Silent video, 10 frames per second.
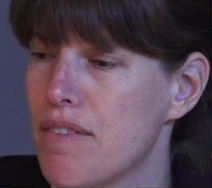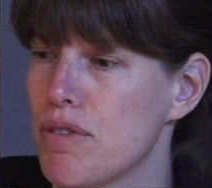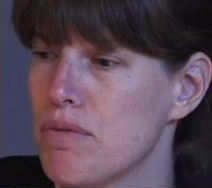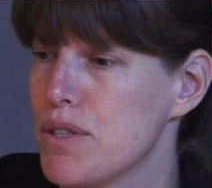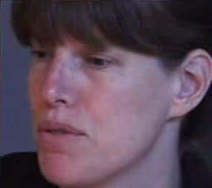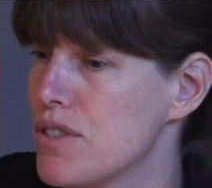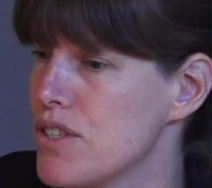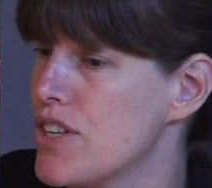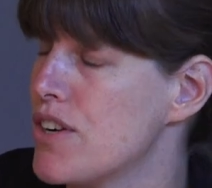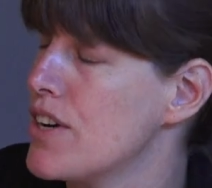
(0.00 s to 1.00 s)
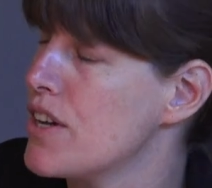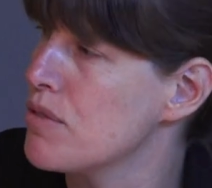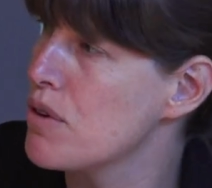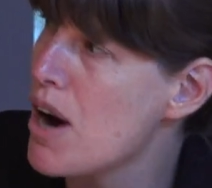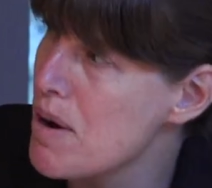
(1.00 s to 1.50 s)
of the resources generated
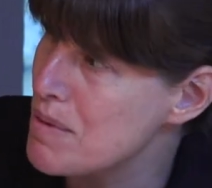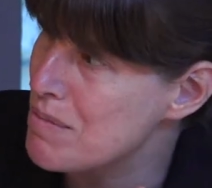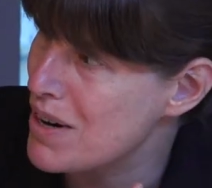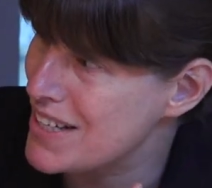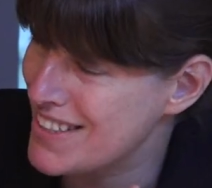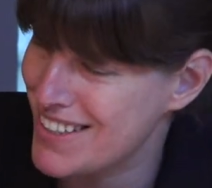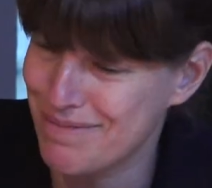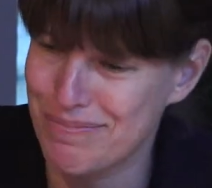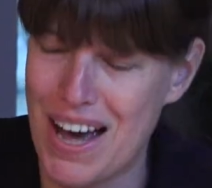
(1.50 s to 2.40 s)
through carbon pricing?